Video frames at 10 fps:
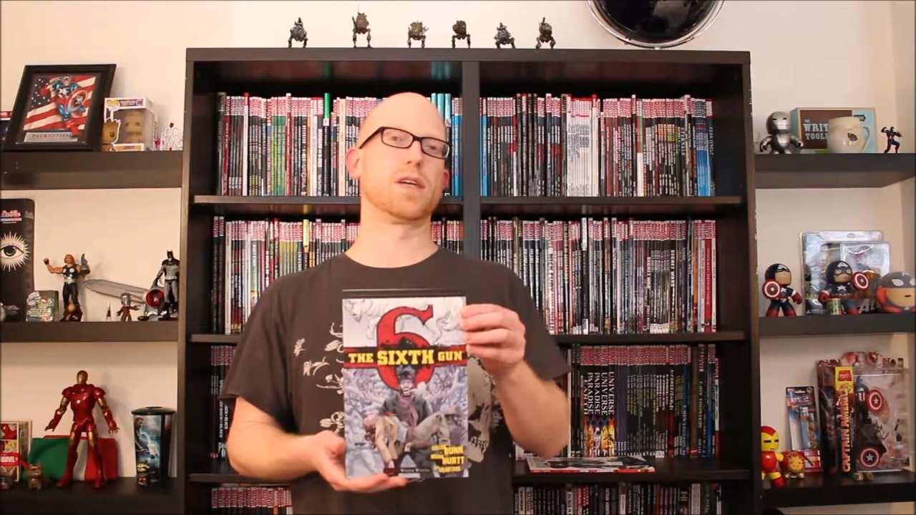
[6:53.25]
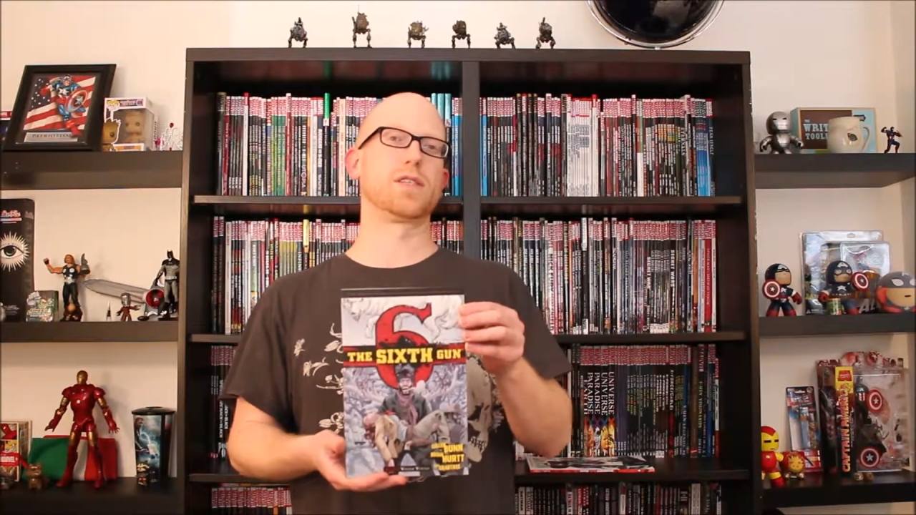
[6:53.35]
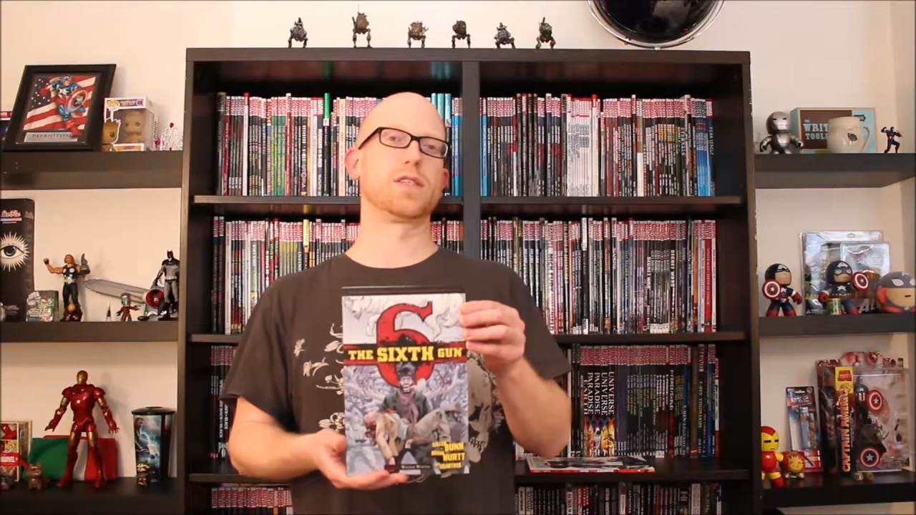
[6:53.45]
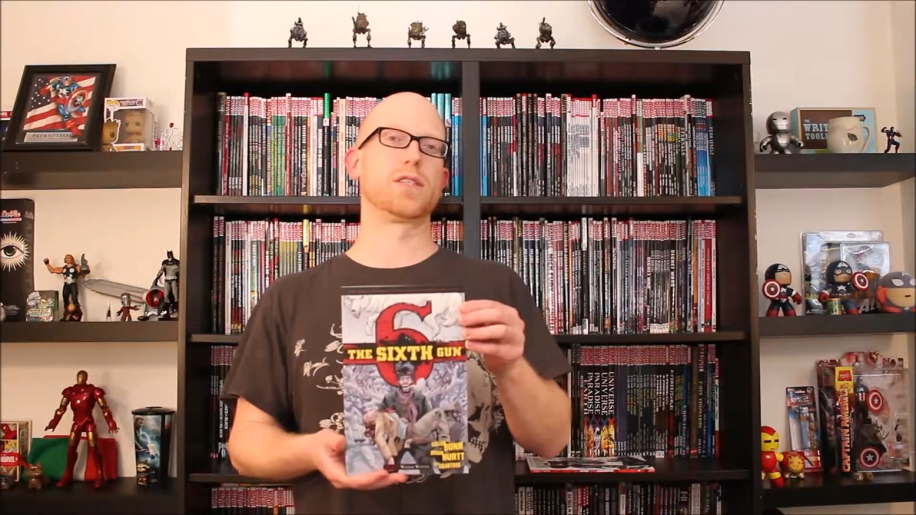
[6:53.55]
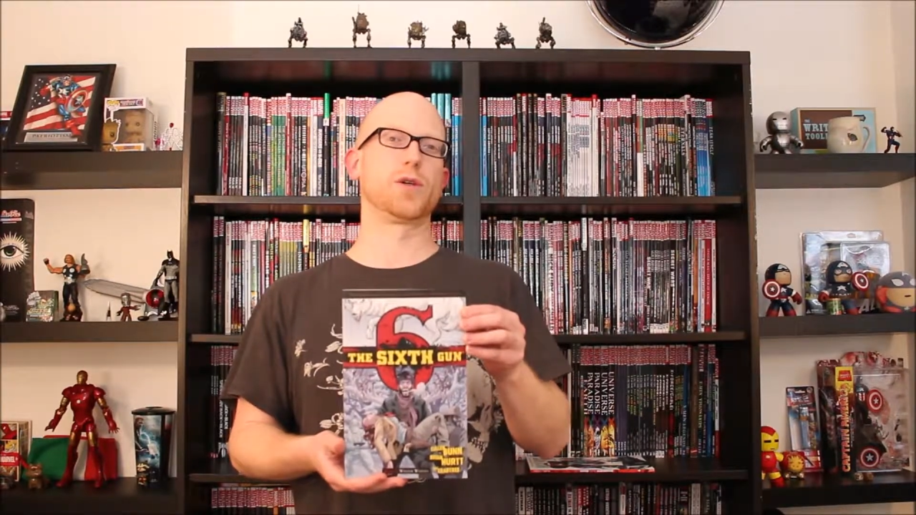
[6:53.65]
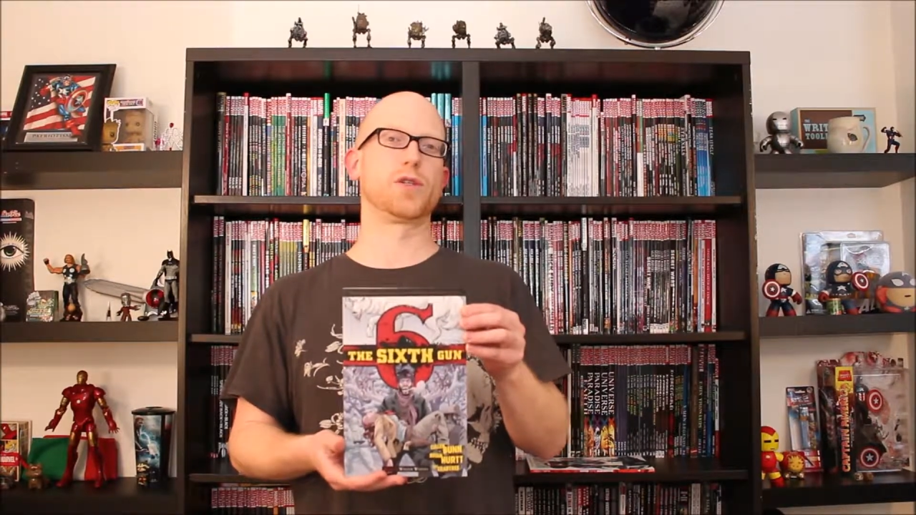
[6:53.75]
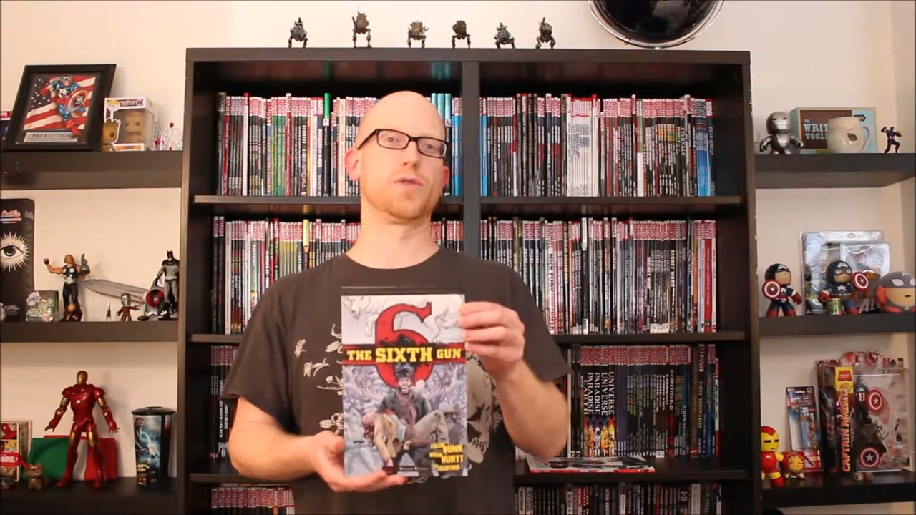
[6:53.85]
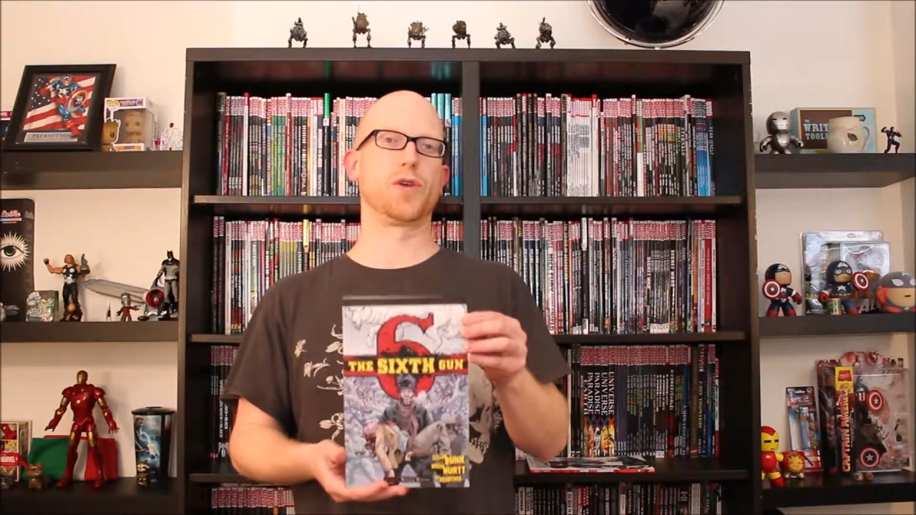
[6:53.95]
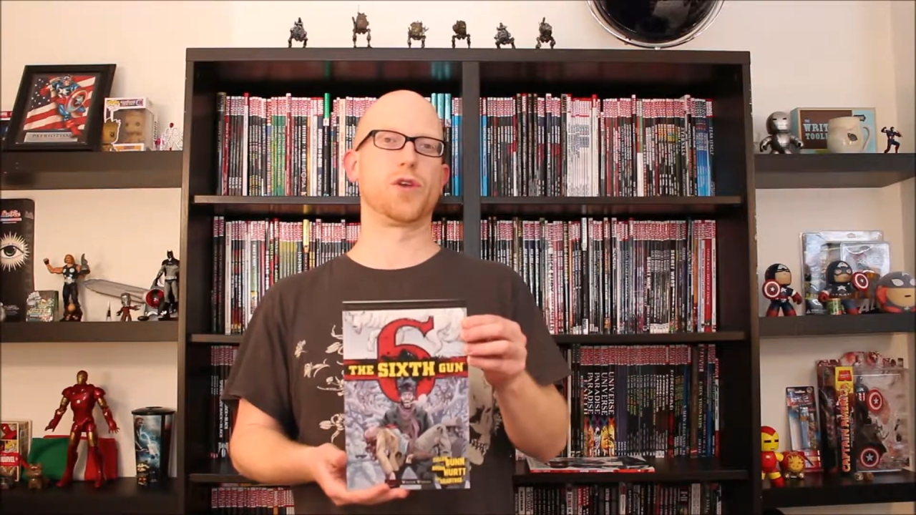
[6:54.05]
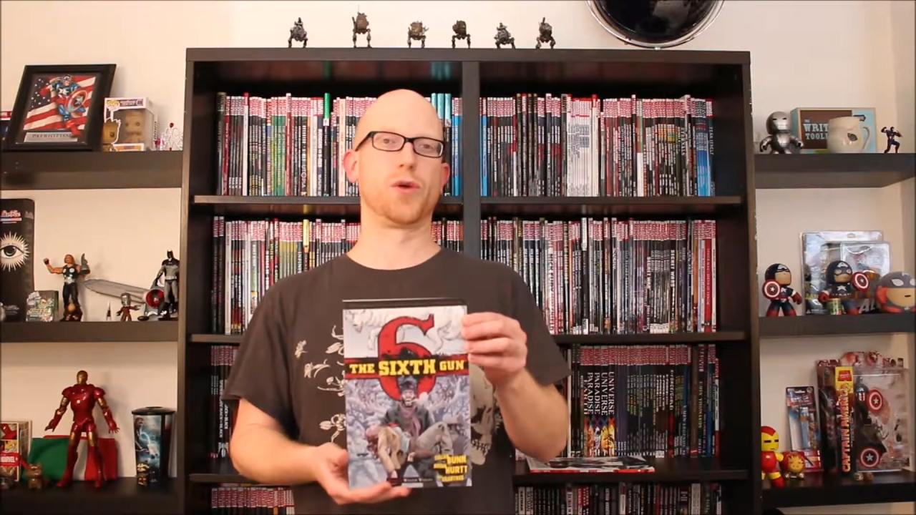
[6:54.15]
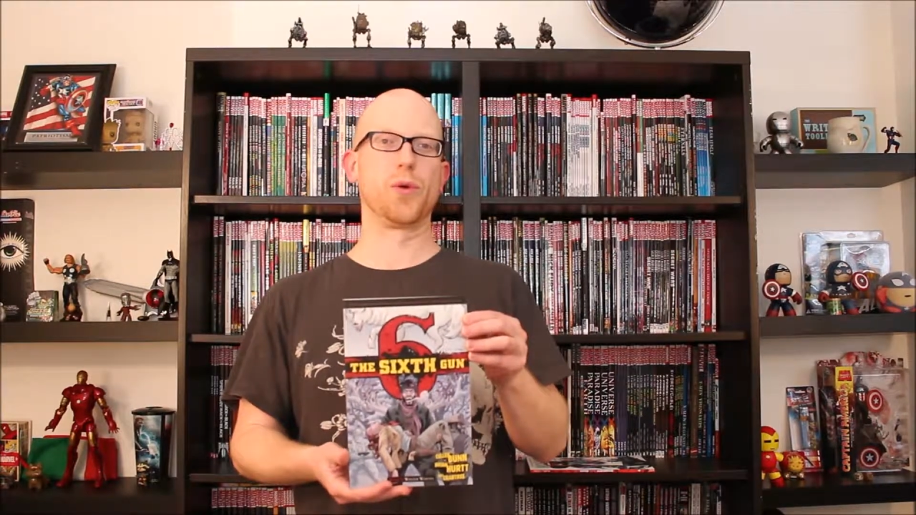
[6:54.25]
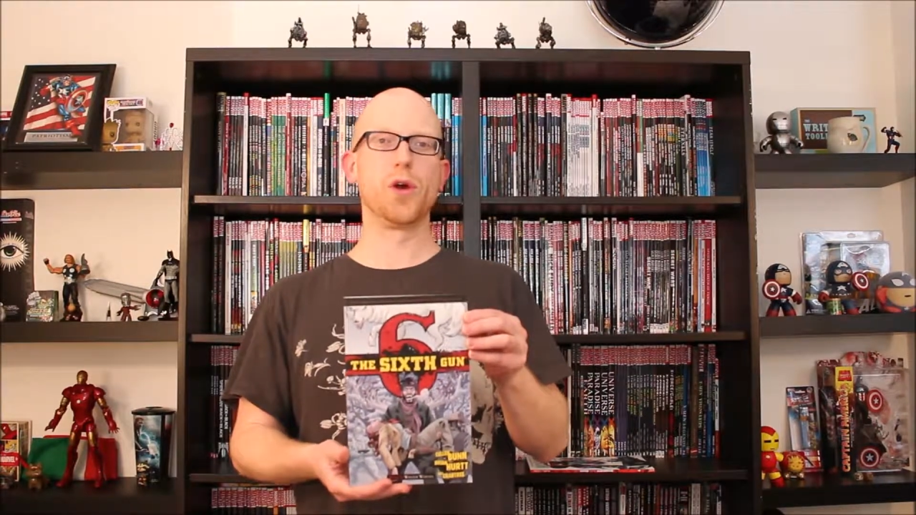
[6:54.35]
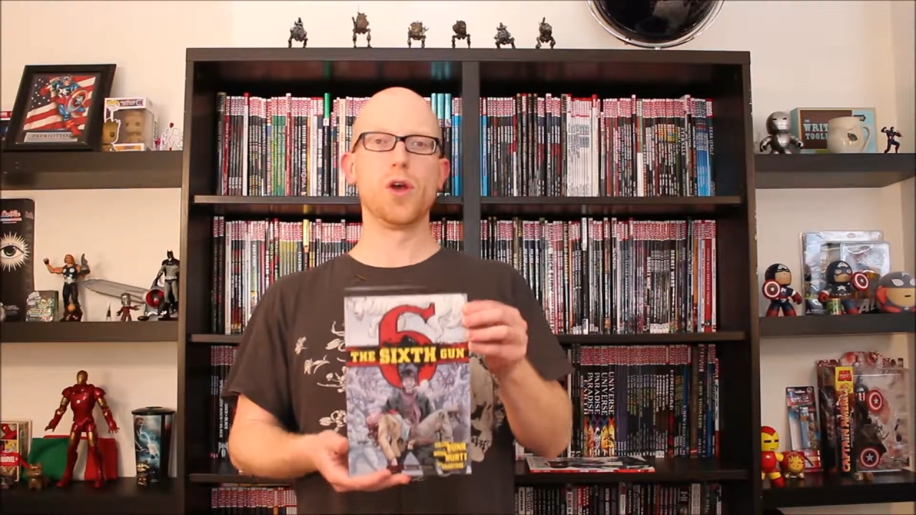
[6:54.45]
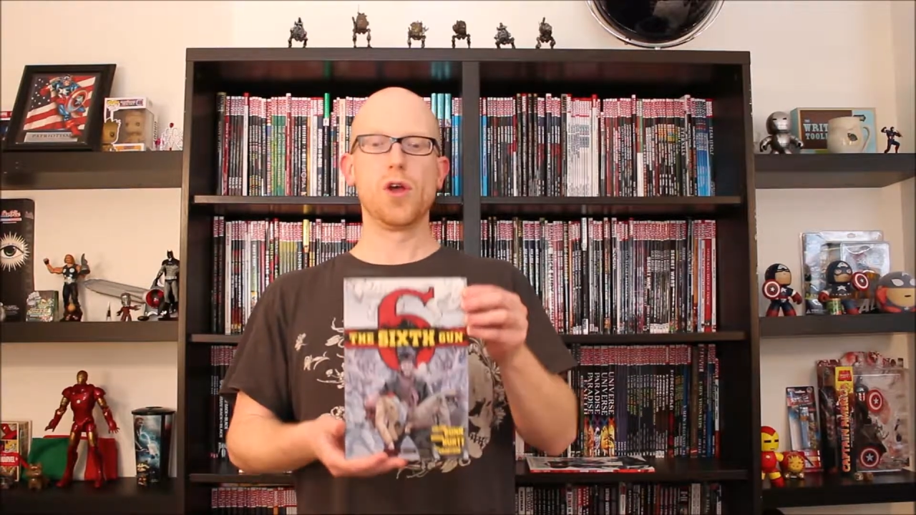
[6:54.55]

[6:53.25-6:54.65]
Gun is a series for you.